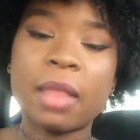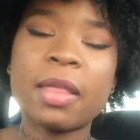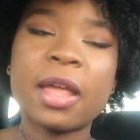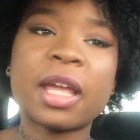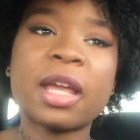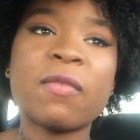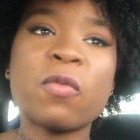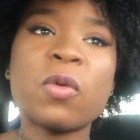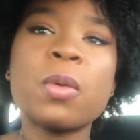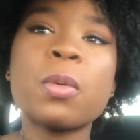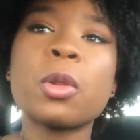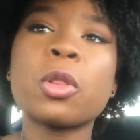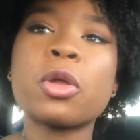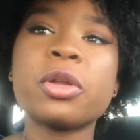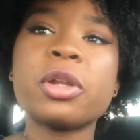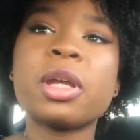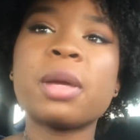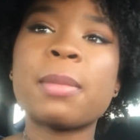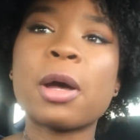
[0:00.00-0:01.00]
Like, if we were
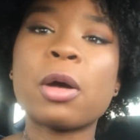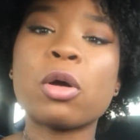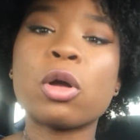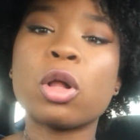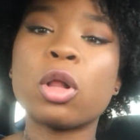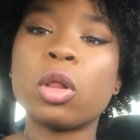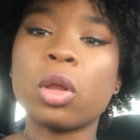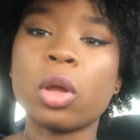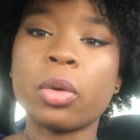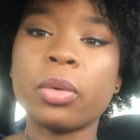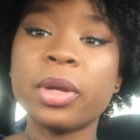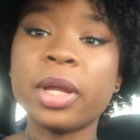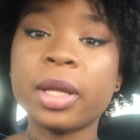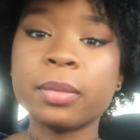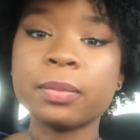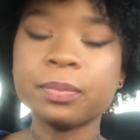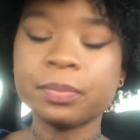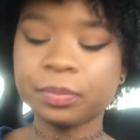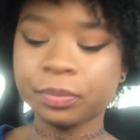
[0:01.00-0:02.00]
learning about
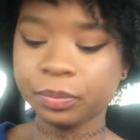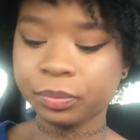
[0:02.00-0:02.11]
cloning,